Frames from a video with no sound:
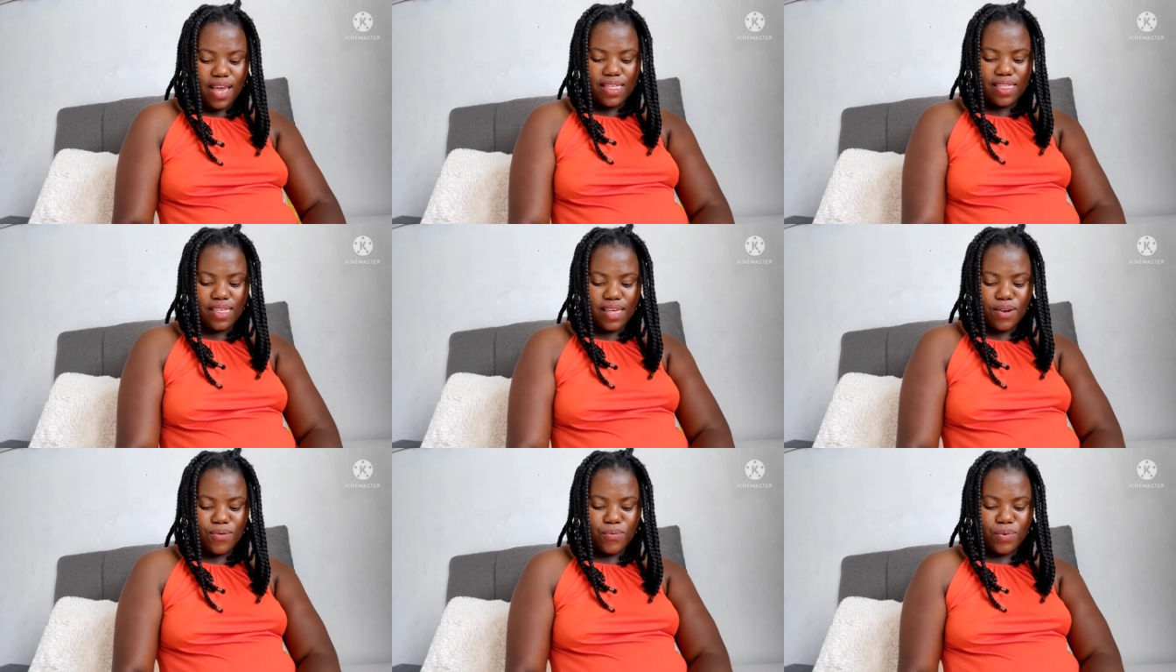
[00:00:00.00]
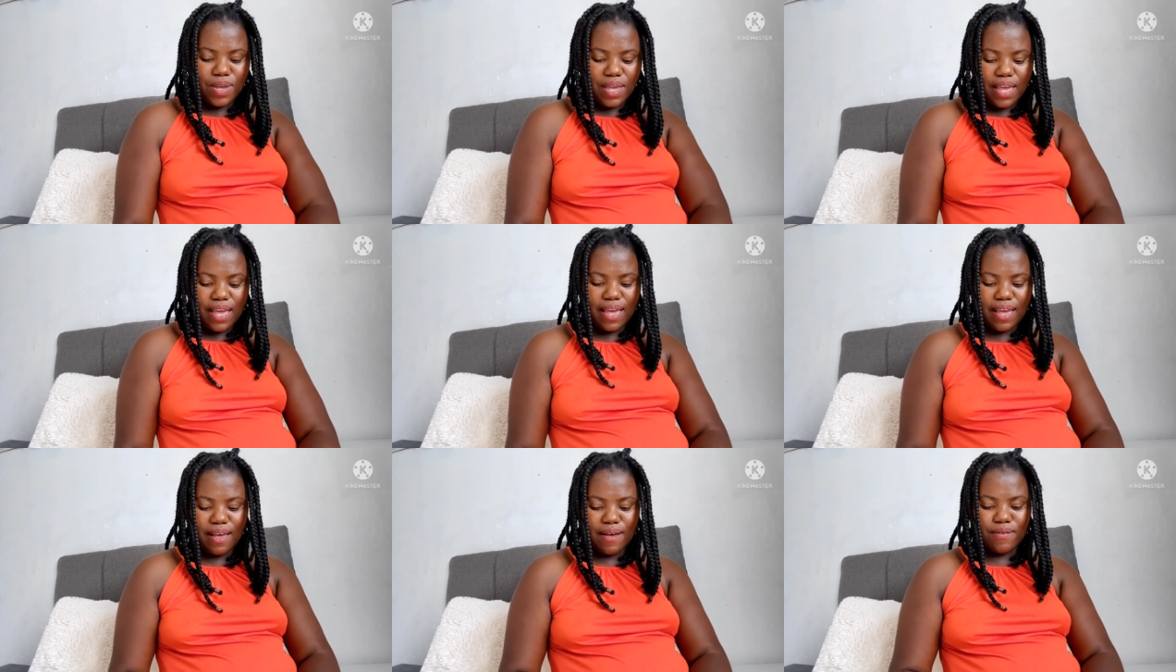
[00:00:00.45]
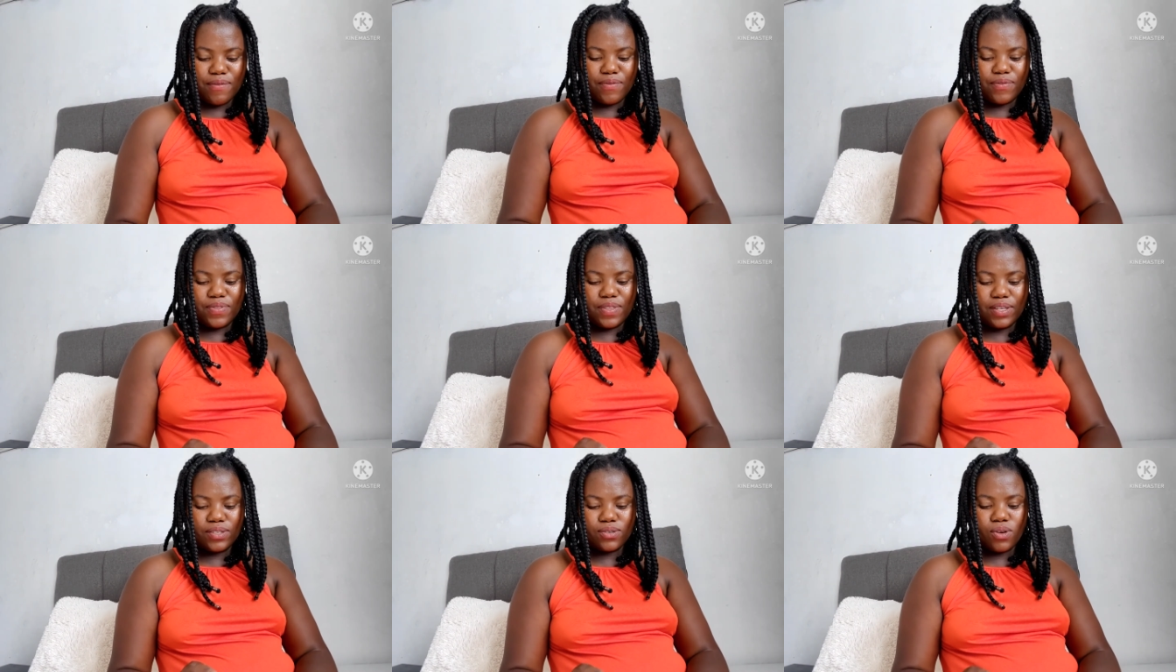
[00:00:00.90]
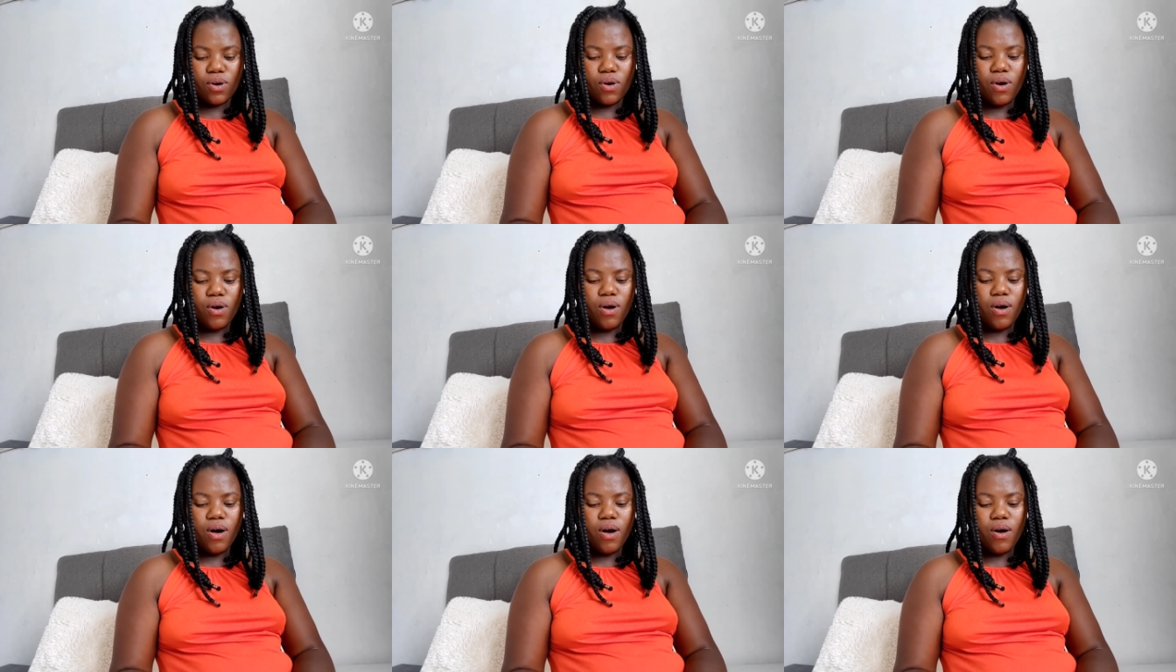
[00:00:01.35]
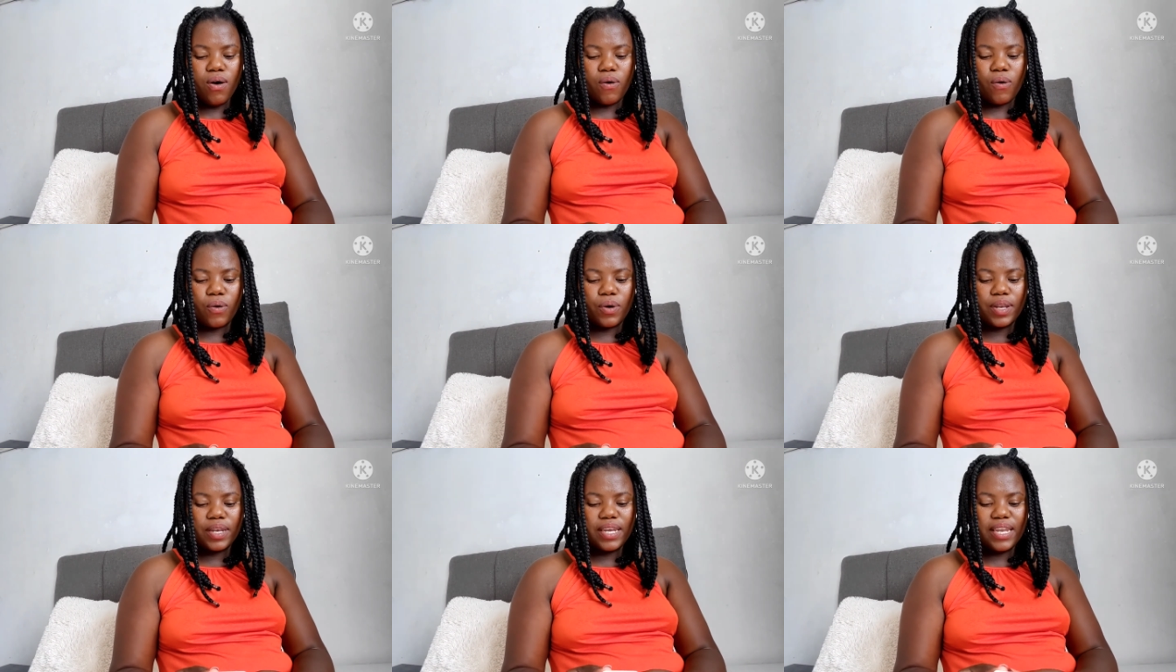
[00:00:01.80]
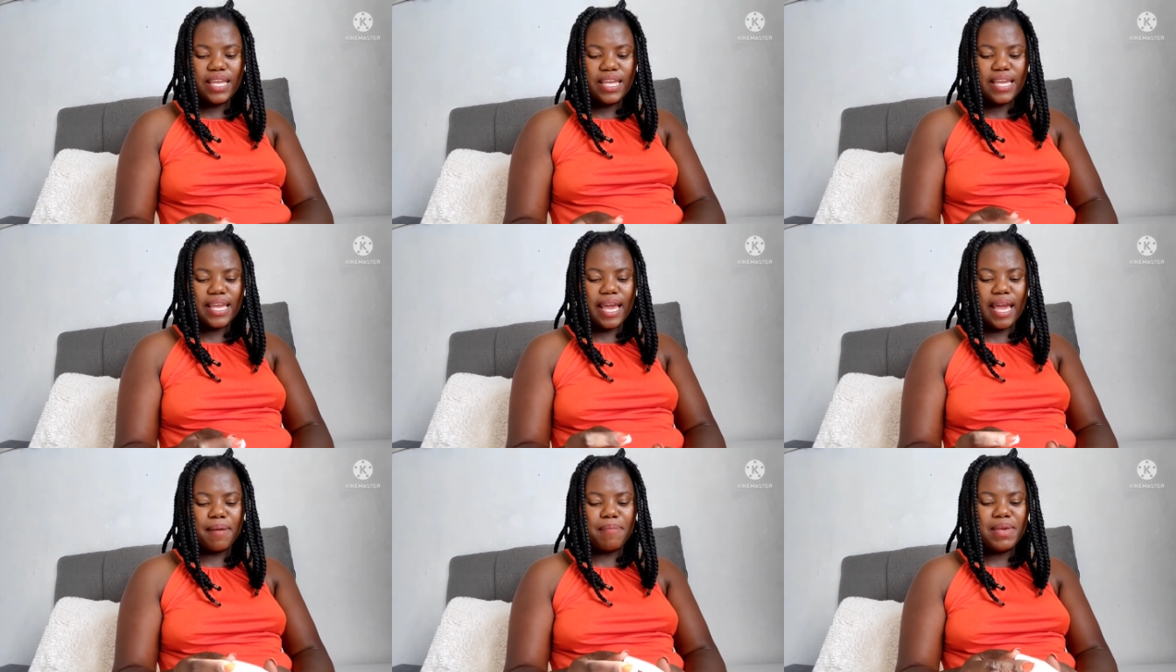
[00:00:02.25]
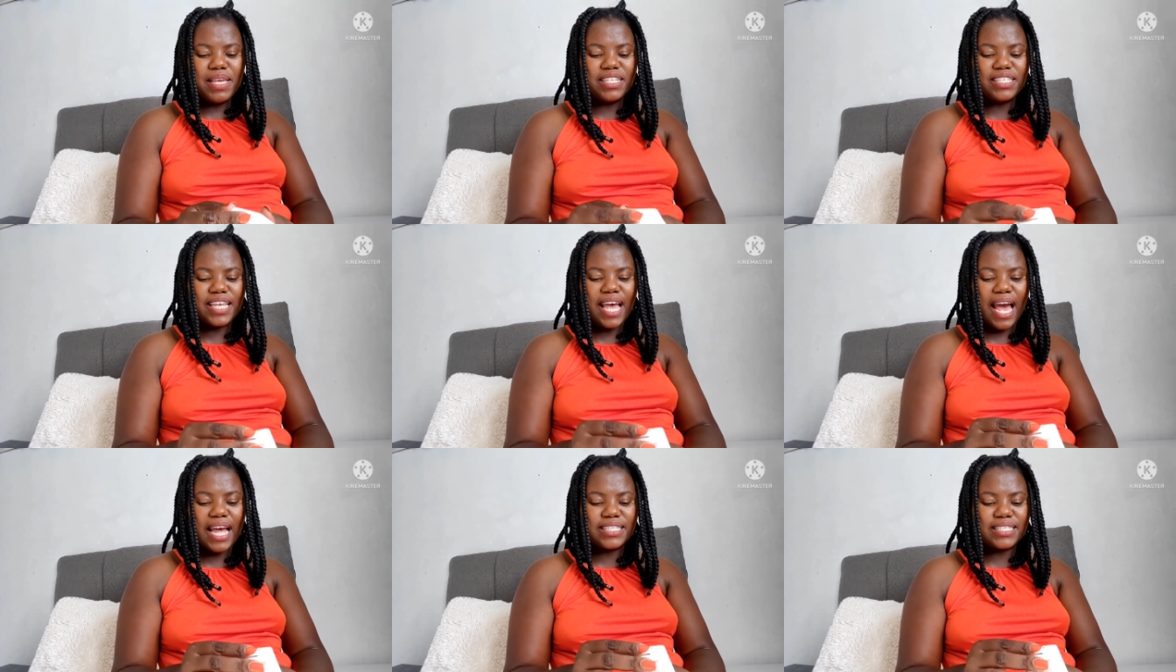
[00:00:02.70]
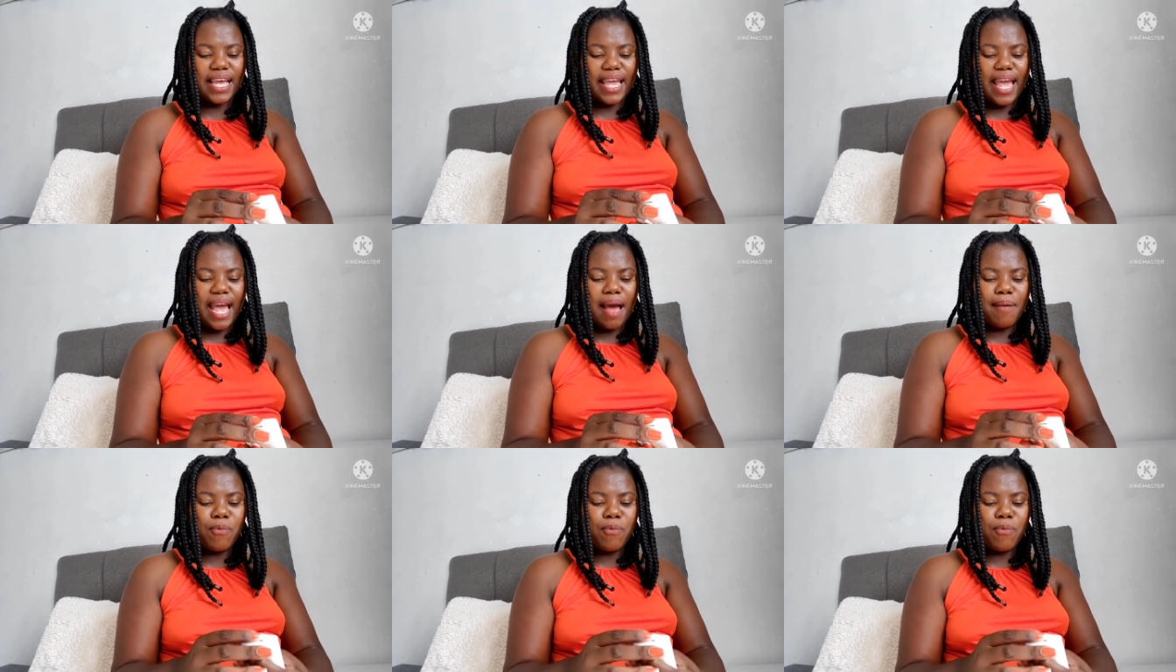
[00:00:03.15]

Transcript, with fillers: And then we have this. Oh, Ningebi charger.